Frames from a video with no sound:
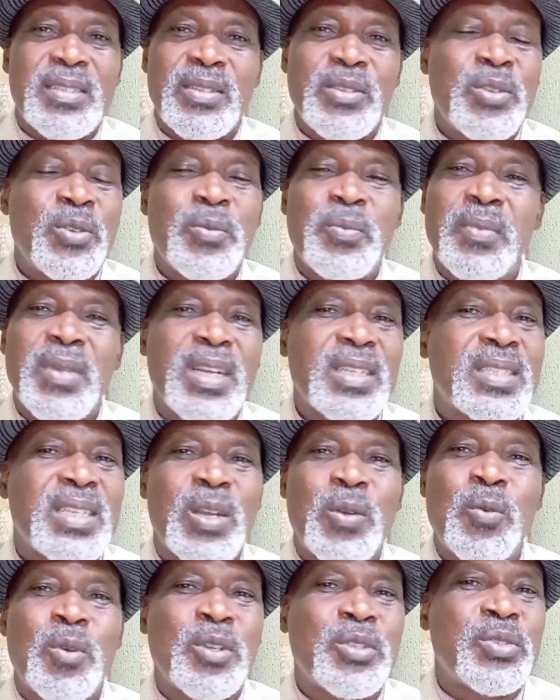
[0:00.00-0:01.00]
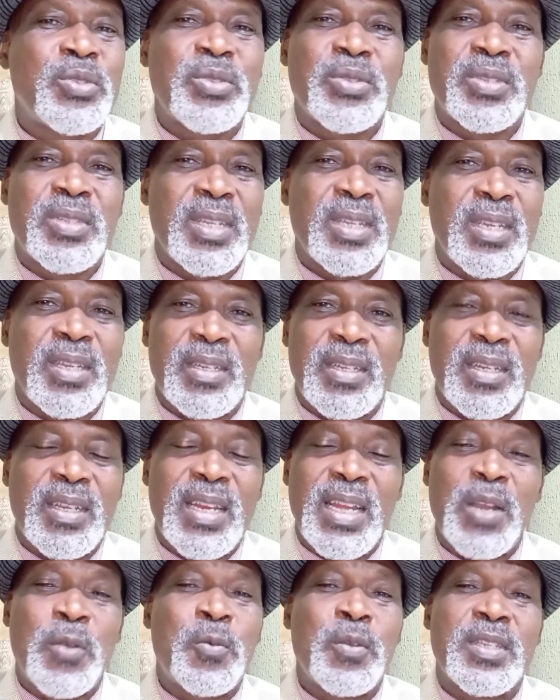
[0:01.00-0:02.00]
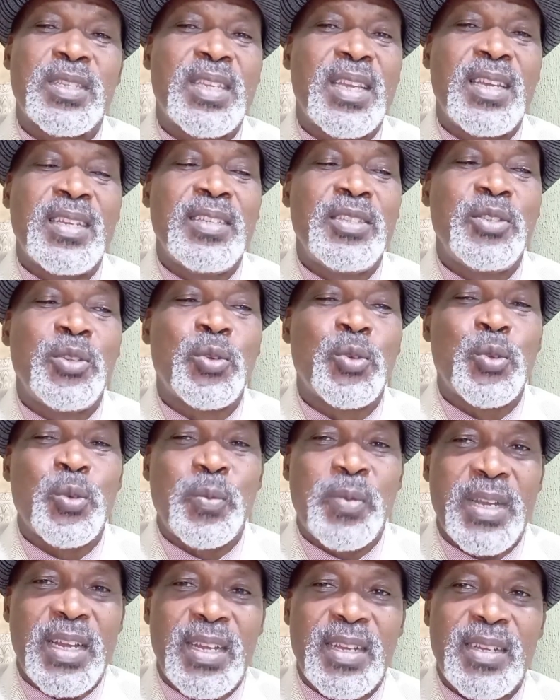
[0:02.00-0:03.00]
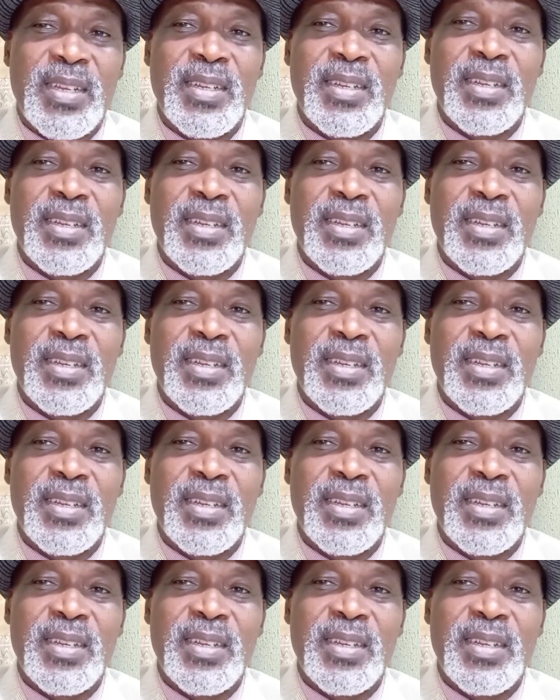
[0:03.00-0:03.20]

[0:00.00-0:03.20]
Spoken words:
no matter what you say, like we say in Yoruba,